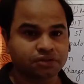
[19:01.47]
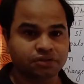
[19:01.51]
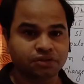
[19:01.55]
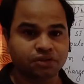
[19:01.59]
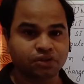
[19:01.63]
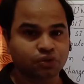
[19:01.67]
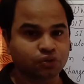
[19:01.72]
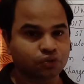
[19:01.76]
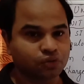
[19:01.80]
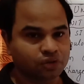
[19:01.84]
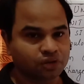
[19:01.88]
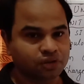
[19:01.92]

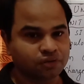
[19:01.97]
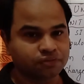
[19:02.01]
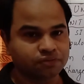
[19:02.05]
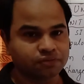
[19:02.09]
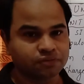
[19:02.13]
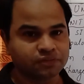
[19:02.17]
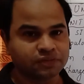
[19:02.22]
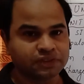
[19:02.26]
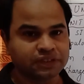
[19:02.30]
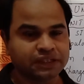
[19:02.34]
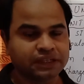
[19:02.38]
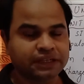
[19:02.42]
coulomb,
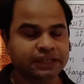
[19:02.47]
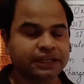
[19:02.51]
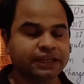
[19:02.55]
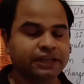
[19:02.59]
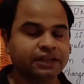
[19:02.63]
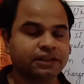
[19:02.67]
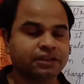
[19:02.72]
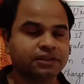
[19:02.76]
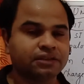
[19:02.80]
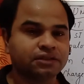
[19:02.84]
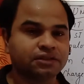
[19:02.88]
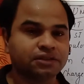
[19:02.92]
and in
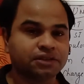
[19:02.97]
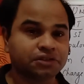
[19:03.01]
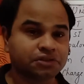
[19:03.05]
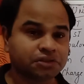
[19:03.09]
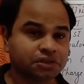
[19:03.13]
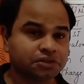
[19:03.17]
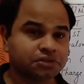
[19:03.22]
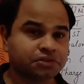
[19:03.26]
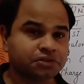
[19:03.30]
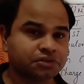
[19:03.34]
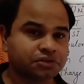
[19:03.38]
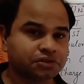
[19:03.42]
CG
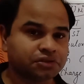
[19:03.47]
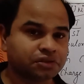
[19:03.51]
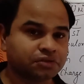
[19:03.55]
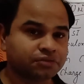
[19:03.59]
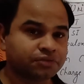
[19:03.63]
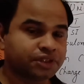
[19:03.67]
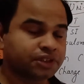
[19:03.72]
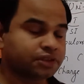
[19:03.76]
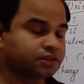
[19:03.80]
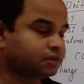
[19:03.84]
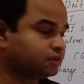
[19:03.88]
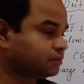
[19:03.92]
system it
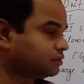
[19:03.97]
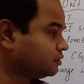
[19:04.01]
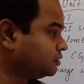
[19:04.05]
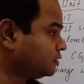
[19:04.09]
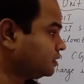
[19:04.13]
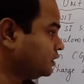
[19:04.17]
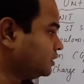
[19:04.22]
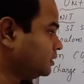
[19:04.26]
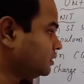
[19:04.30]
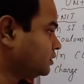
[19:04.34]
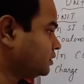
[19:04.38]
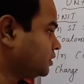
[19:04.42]
is,
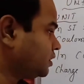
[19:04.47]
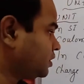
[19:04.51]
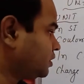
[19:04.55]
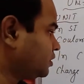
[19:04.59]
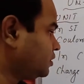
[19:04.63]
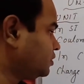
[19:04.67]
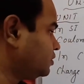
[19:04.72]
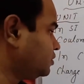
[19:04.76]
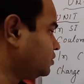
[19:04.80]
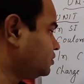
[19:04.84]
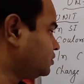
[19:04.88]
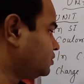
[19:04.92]
that is
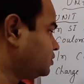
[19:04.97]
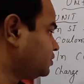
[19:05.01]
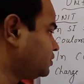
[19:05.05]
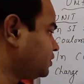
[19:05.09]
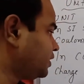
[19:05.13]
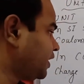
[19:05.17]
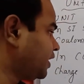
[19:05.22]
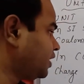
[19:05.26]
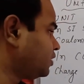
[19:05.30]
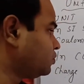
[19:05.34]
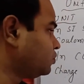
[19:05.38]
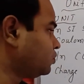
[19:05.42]

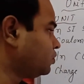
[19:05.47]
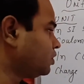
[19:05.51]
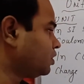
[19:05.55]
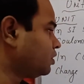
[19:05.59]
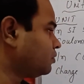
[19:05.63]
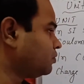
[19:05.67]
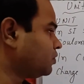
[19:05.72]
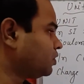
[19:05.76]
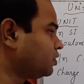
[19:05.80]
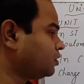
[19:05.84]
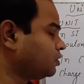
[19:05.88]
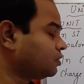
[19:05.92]
state coulomb
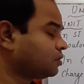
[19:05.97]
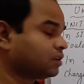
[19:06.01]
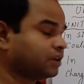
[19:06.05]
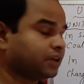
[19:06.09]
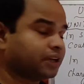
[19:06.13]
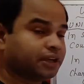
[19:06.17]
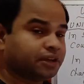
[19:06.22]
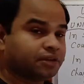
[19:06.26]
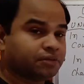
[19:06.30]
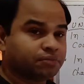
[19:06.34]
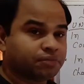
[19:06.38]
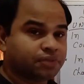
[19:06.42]
or
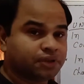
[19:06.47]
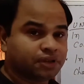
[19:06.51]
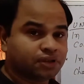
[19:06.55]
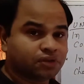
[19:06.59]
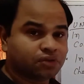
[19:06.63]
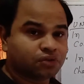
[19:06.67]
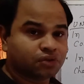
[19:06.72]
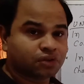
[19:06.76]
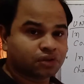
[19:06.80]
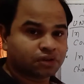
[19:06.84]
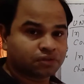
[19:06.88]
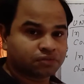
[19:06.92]
AB
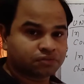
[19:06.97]
coulomb.